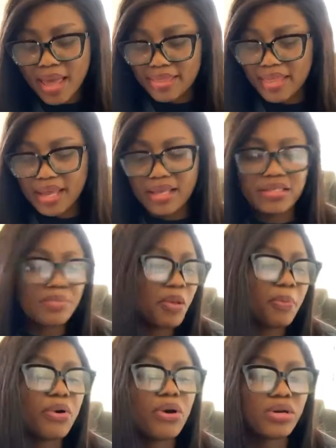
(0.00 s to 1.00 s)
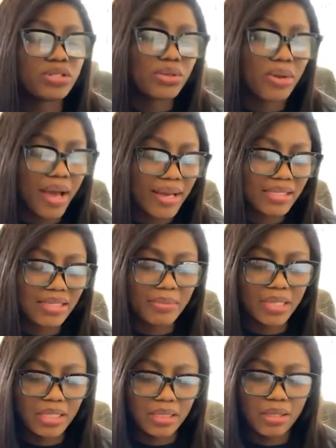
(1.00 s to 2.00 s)
Then people also ask
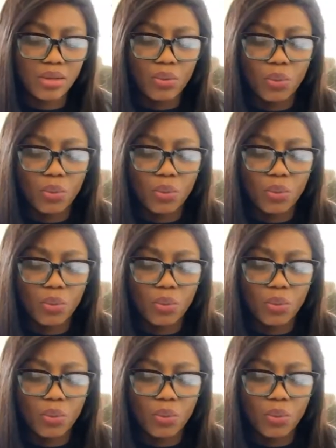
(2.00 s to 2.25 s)
me,